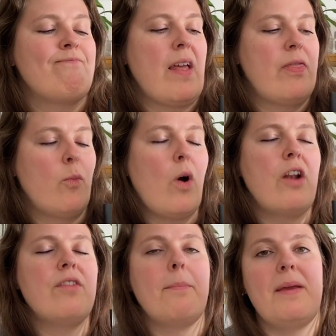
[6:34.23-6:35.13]
one
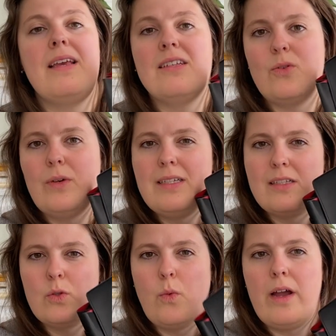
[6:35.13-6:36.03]
of the biggest
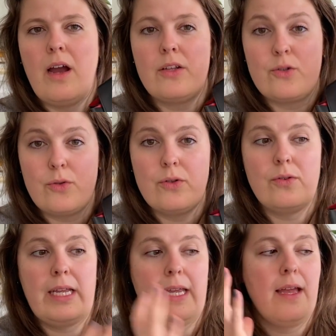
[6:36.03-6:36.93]
reasons why I
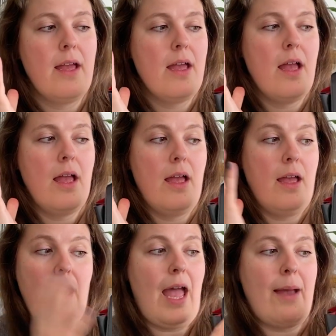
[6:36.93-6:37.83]
truly
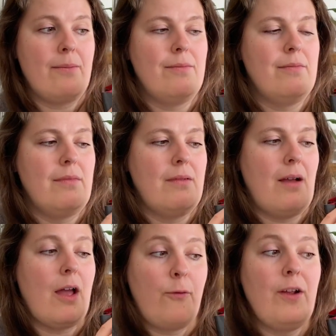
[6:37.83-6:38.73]

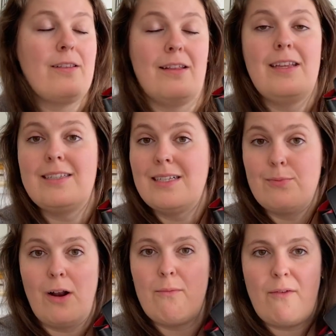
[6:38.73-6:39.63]
I feel that this is
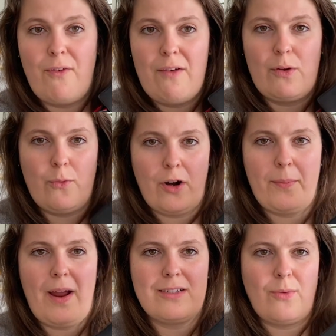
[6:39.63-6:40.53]
one of my favorite work
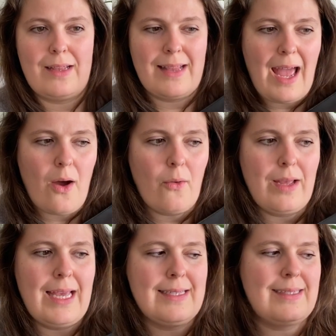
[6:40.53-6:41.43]
bags right now
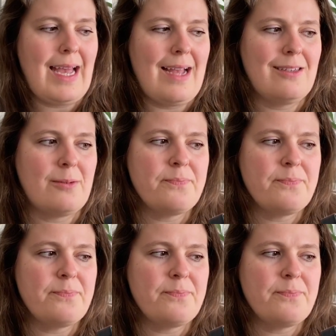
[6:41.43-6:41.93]
is that